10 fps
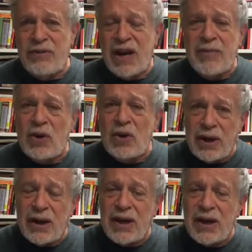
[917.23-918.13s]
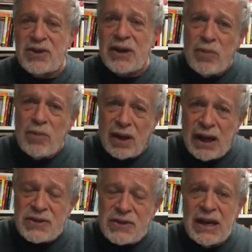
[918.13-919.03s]
we've got to be organized and
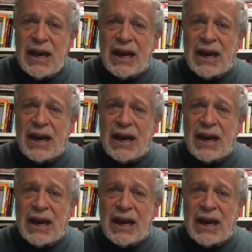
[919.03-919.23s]
mobilized.